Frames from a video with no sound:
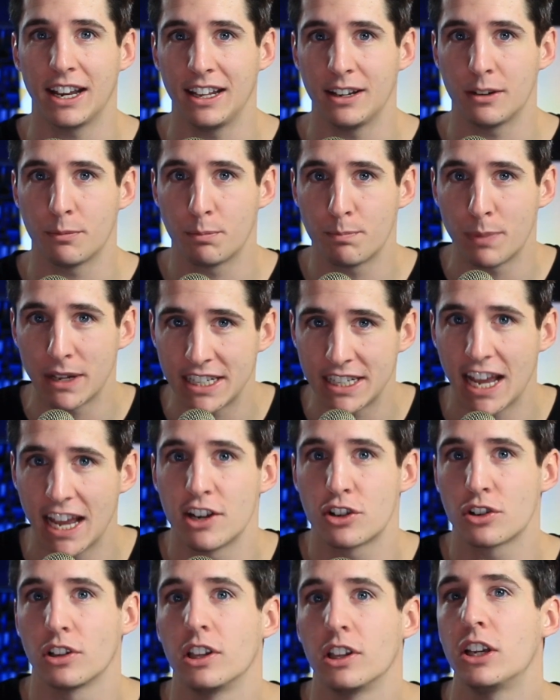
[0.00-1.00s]
it
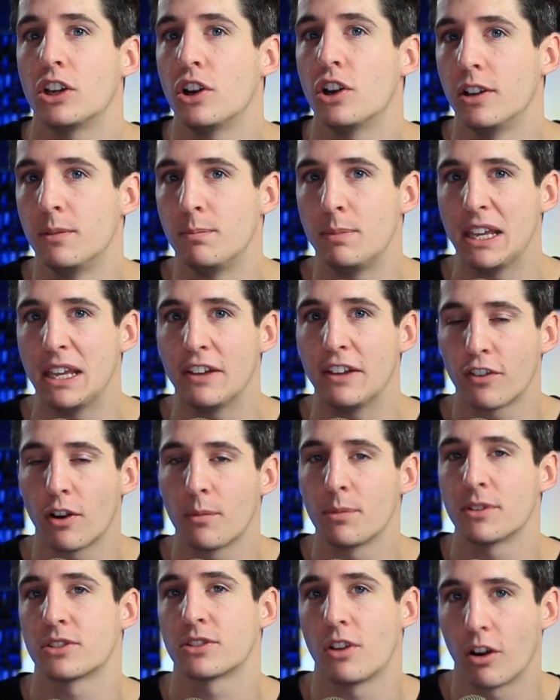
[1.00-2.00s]
potentially could be from
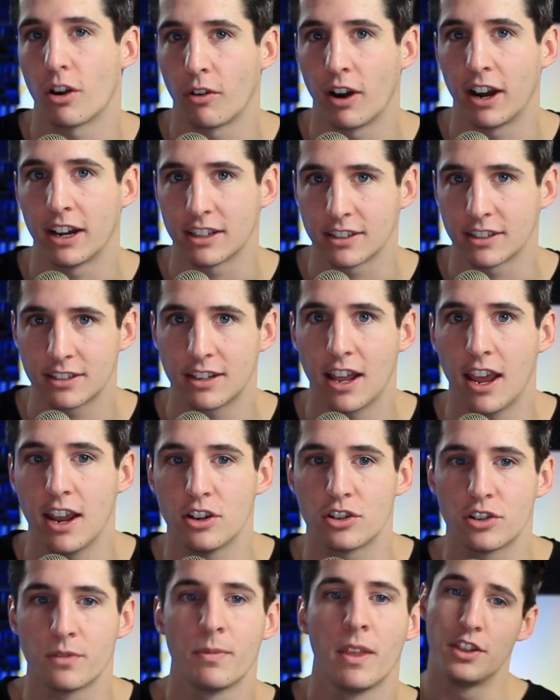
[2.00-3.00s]
the songwriting
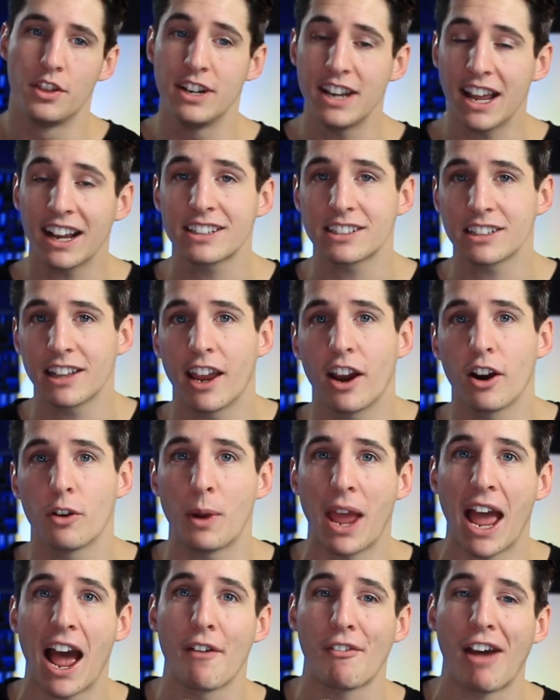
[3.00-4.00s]
stage. The next layer
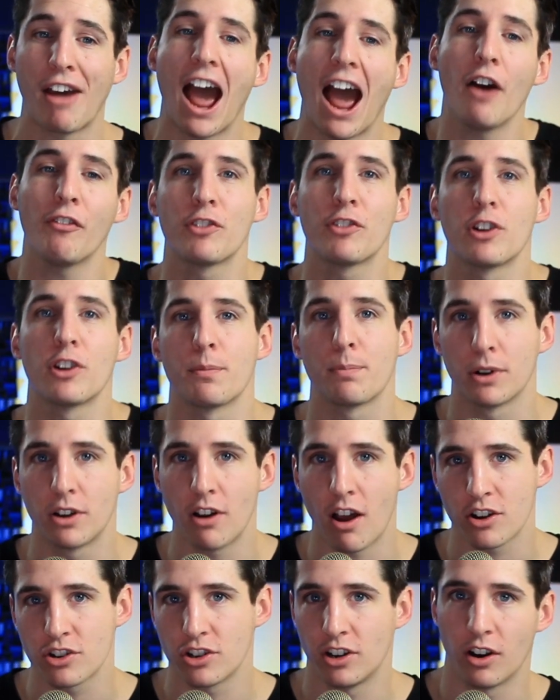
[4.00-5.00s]
we have after
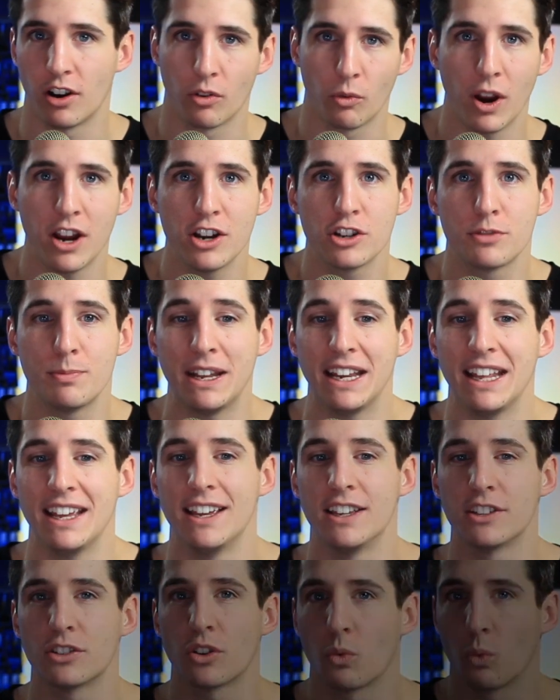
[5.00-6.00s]
production and arrangement
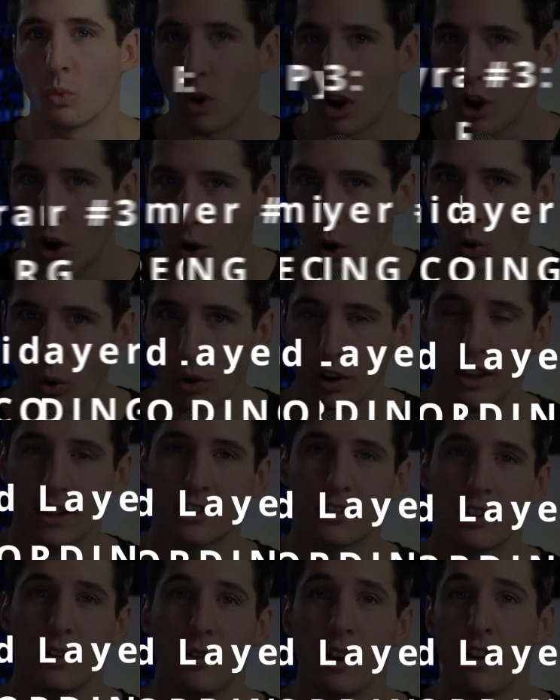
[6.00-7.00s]
is recording.
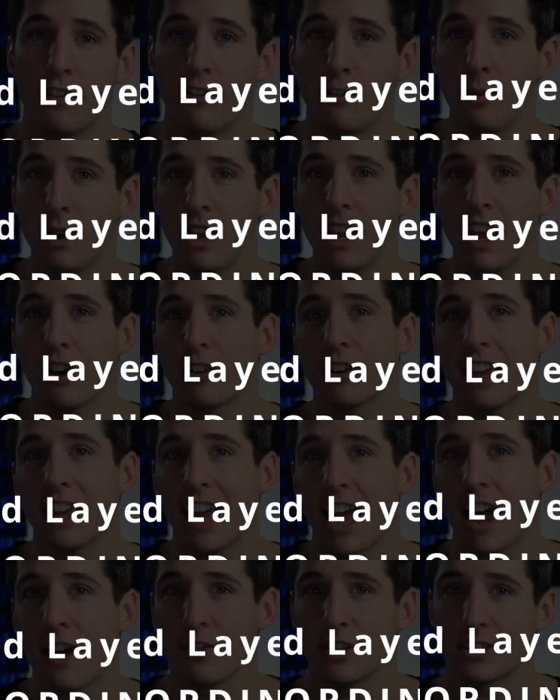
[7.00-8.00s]
So if we already
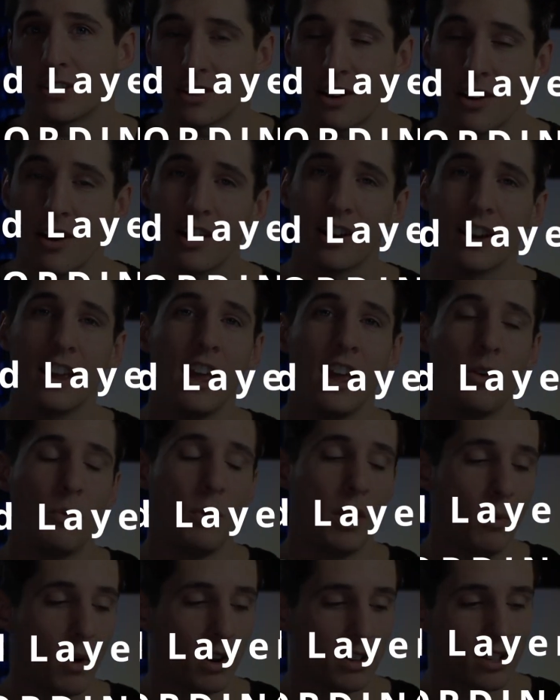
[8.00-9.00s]
have the song, we
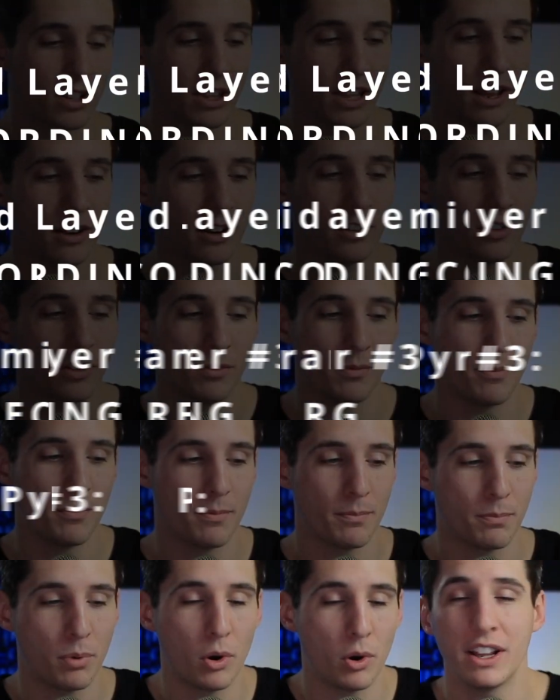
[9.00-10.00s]
want to then
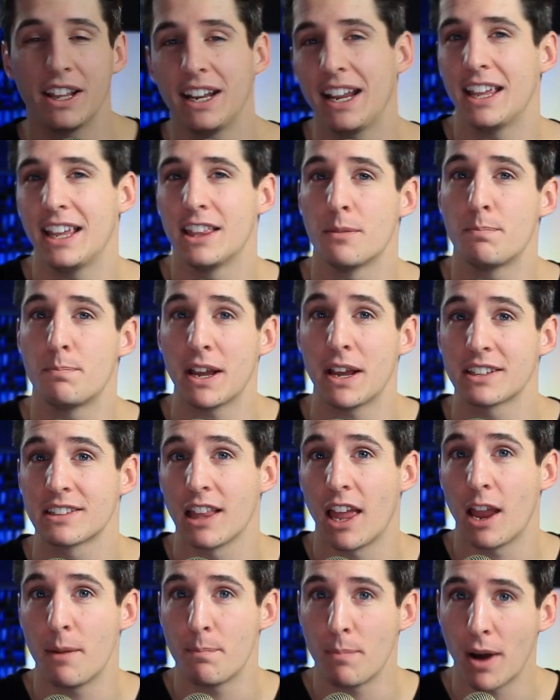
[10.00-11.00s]
put it in the best
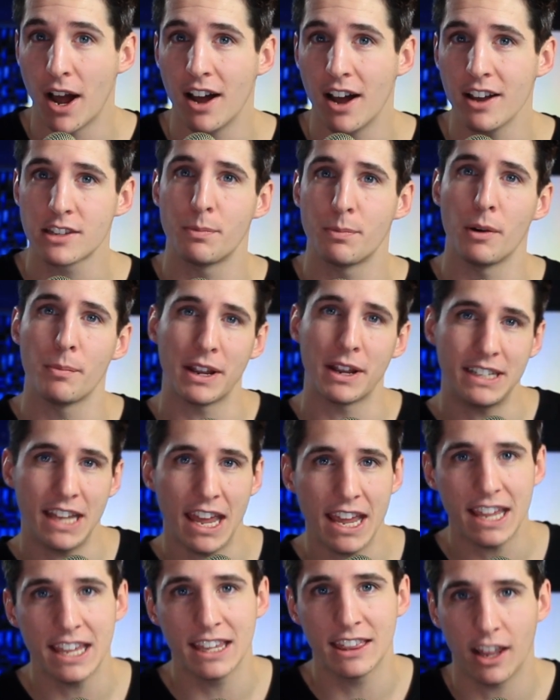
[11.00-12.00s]
light possible by
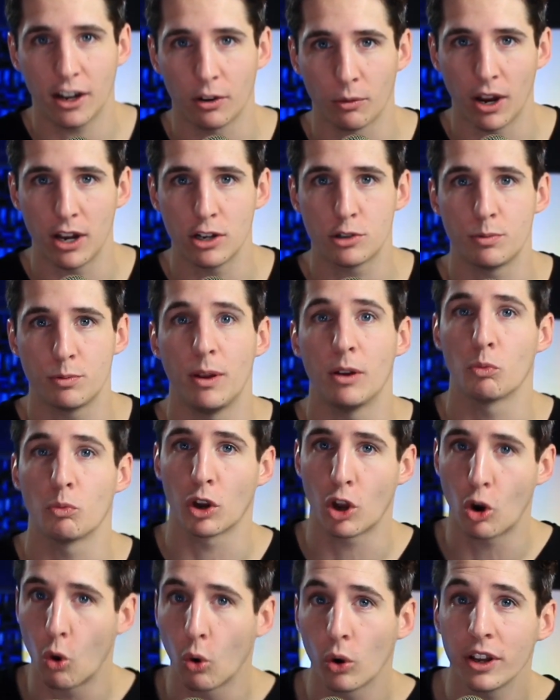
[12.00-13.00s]
taking that arrangement,
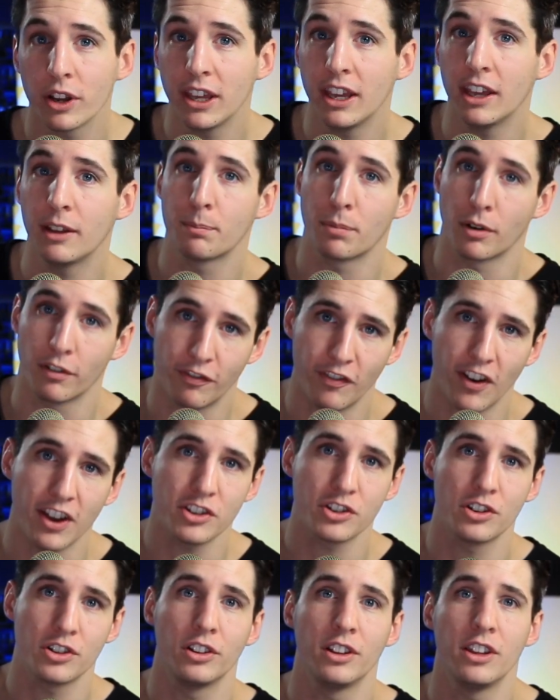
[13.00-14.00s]
recording it
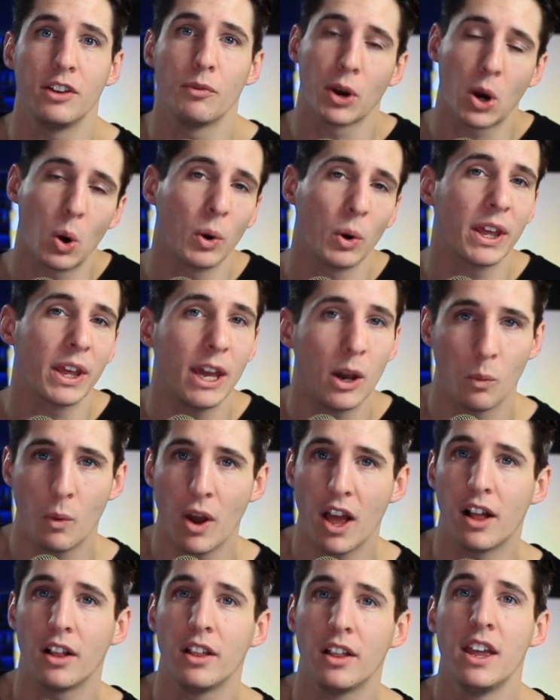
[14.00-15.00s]
professionally, recording it
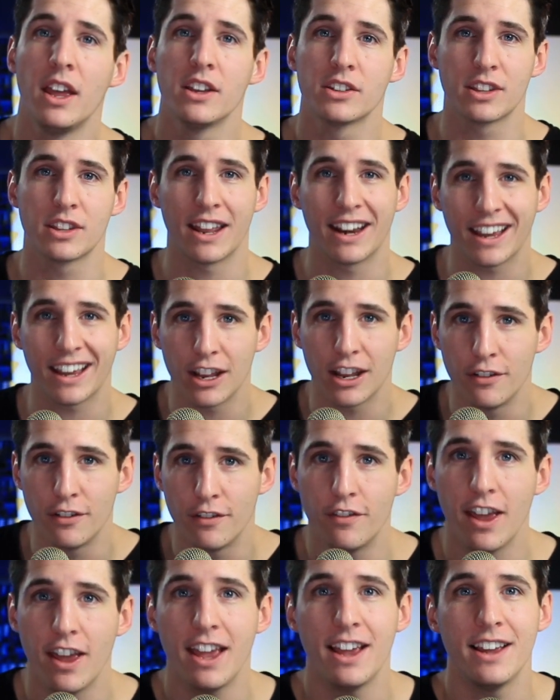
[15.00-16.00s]
well so that it
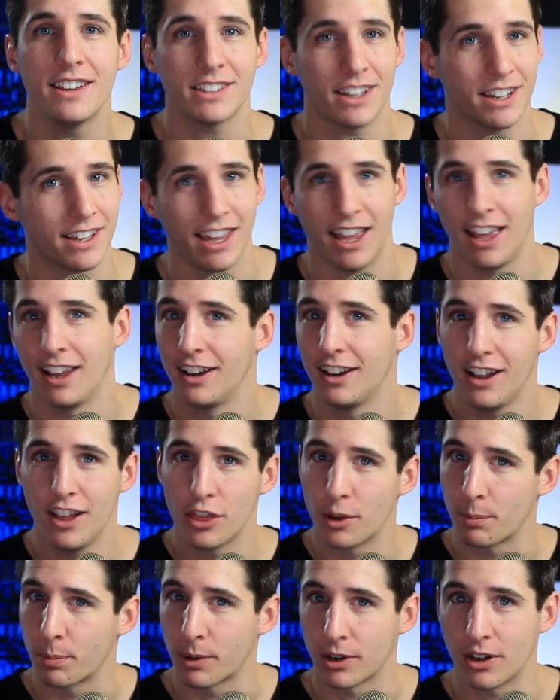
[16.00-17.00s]
conveys, again,
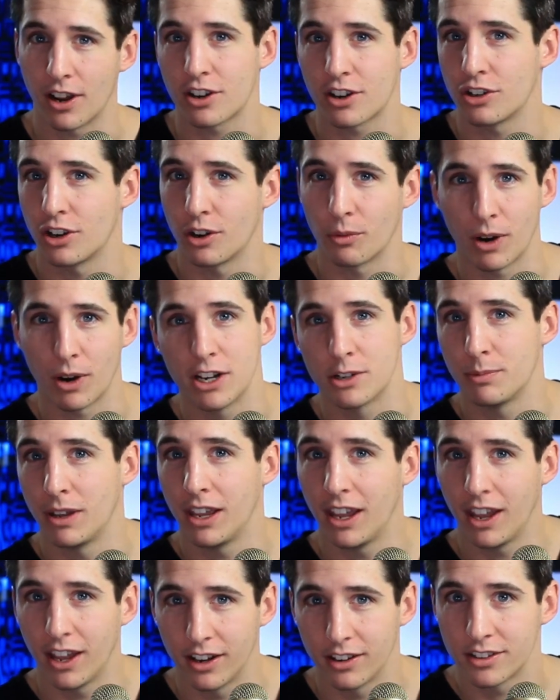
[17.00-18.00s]
the production, arrangement,
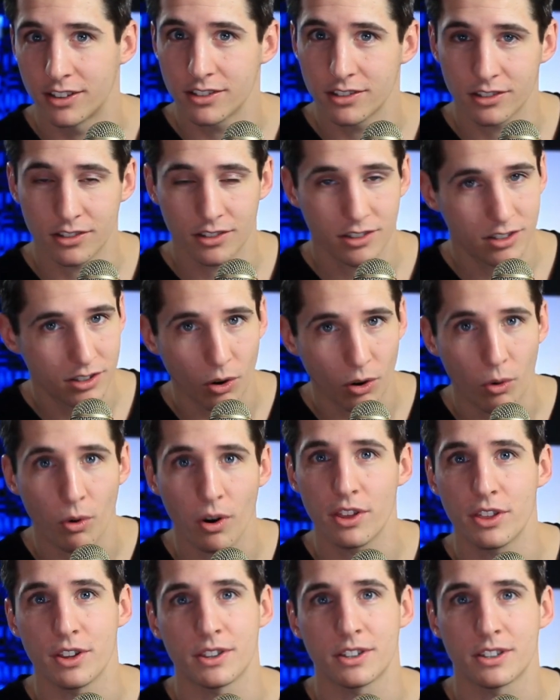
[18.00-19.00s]
and story
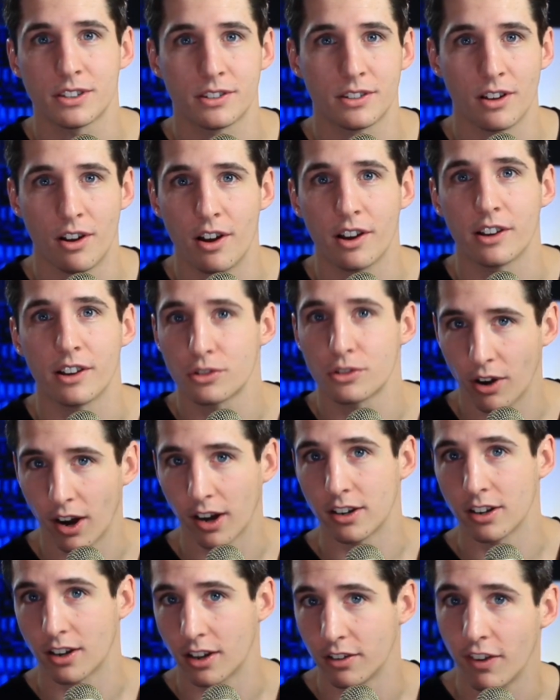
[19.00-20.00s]
that the song is
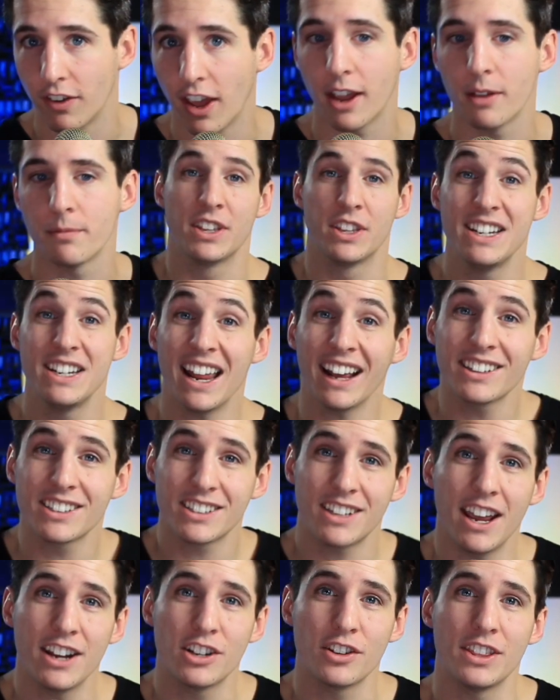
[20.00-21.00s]
trying to convey. The next
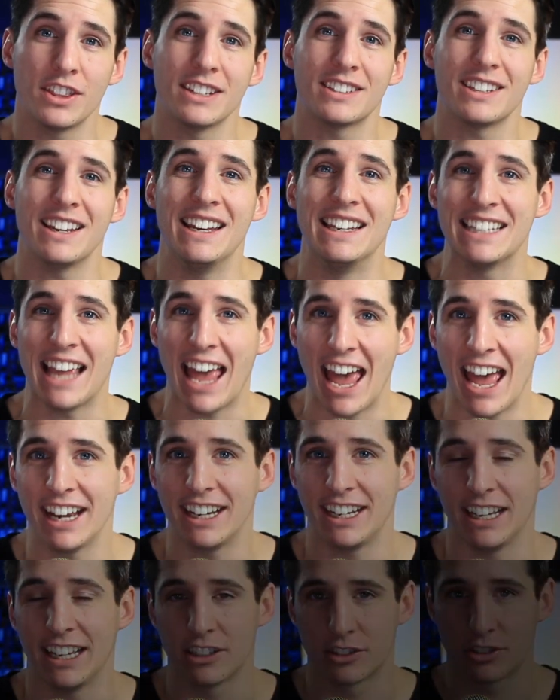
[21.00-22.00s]
stage of this is
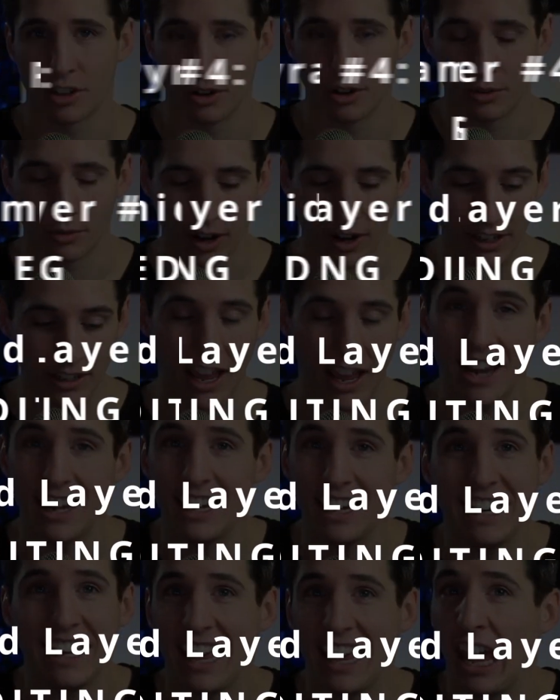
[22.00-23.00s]
editing. So,
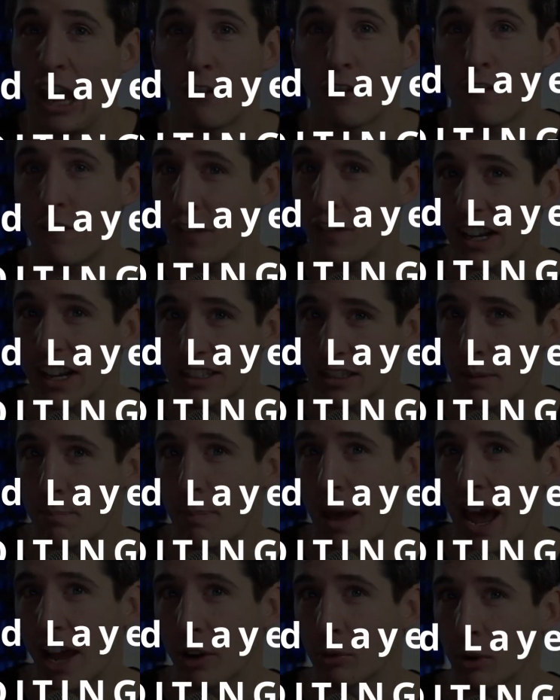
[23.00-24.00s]
editing can't fix a
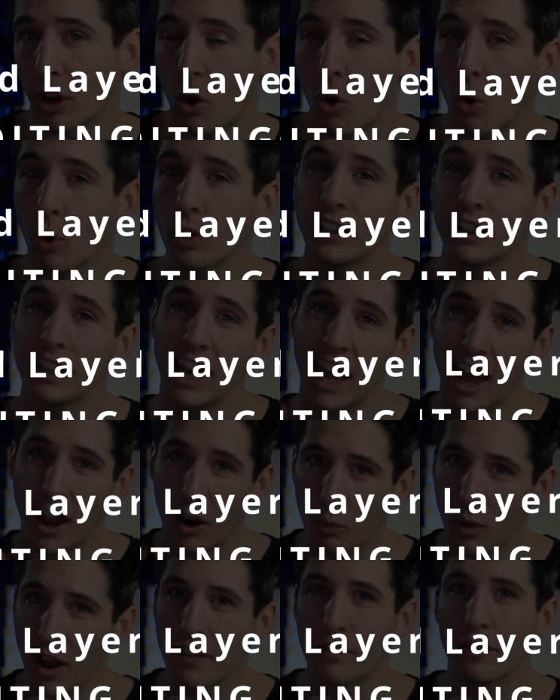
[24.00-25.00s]
bad recording.
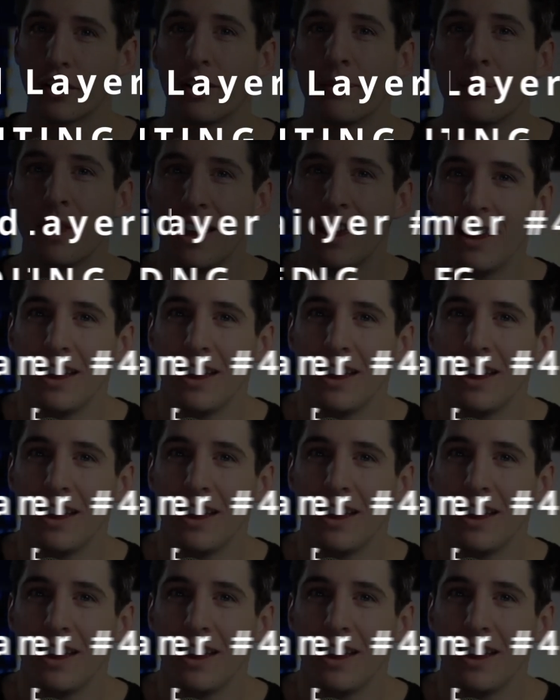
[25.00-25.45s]
However,